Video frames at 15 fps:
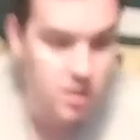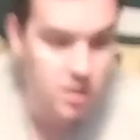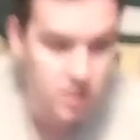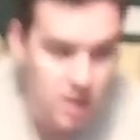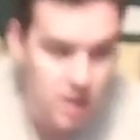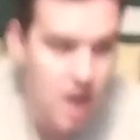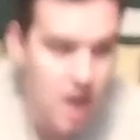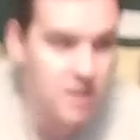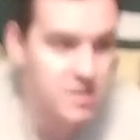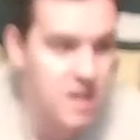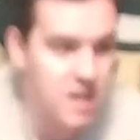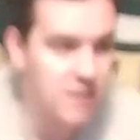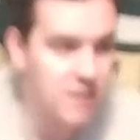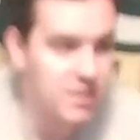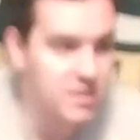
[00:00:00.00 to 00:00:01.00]
Giannis,
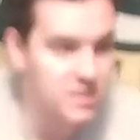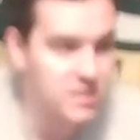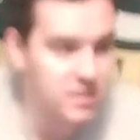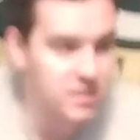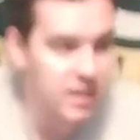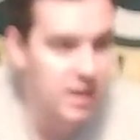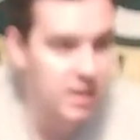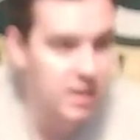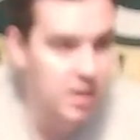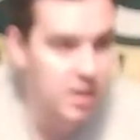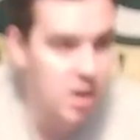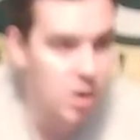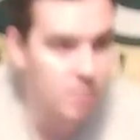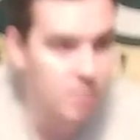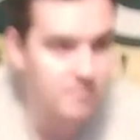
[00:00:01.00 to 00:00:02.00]
obviously,
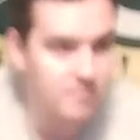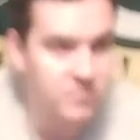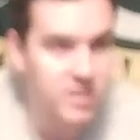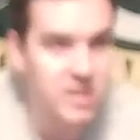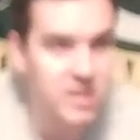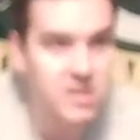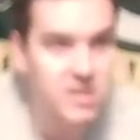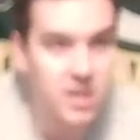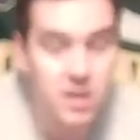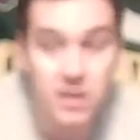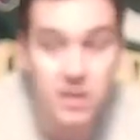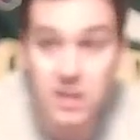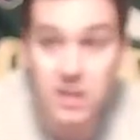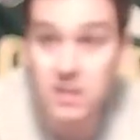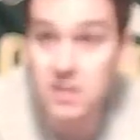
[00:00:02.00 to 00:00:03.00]

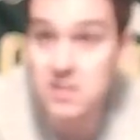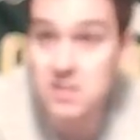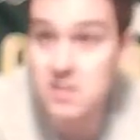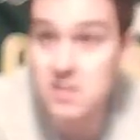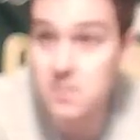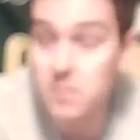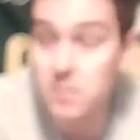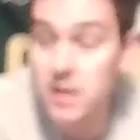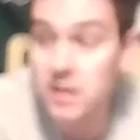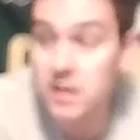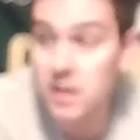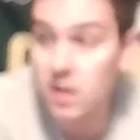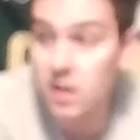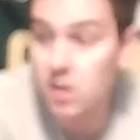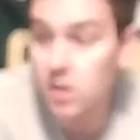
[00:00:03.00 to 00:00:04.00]
this is a big
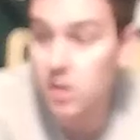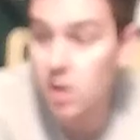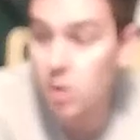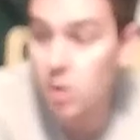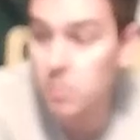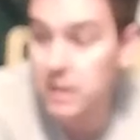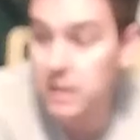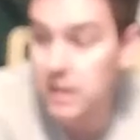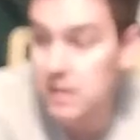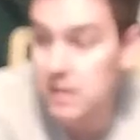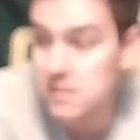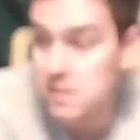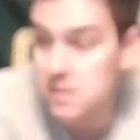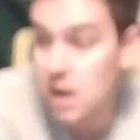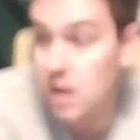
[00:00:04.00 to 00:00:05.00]
year,
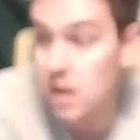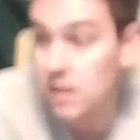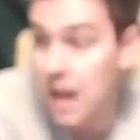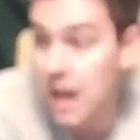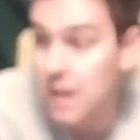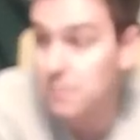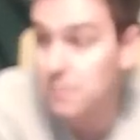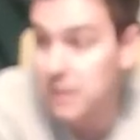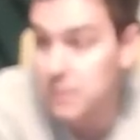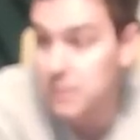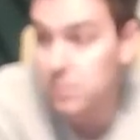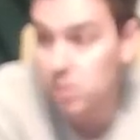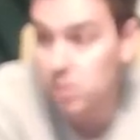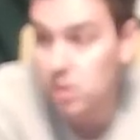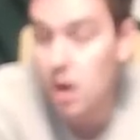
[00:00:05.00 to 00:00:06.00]
because a lot of
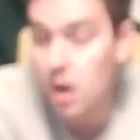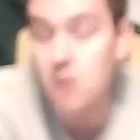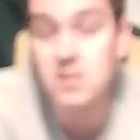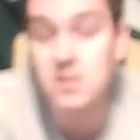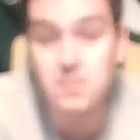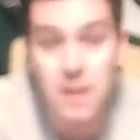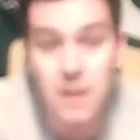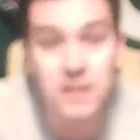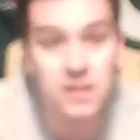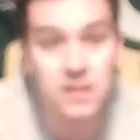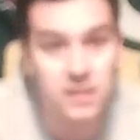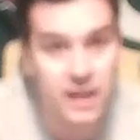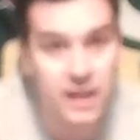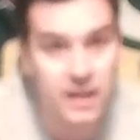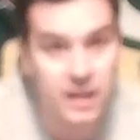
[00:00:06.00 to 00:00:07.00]
people are
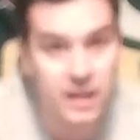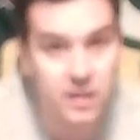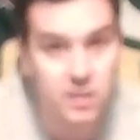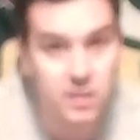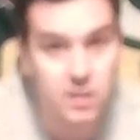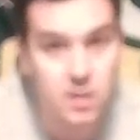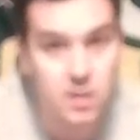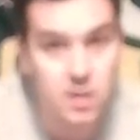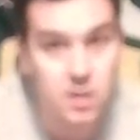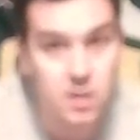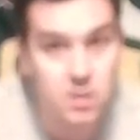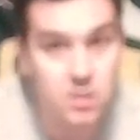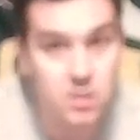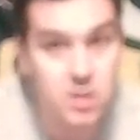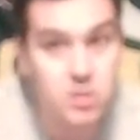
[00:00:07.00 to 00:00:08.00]
speculating
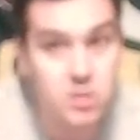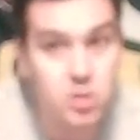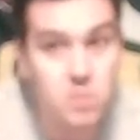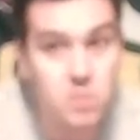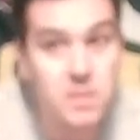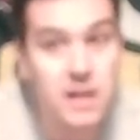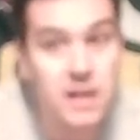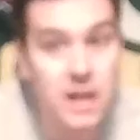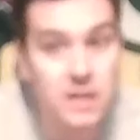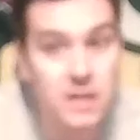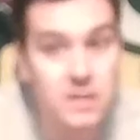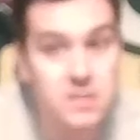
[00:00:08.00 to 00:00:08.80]
this could be it.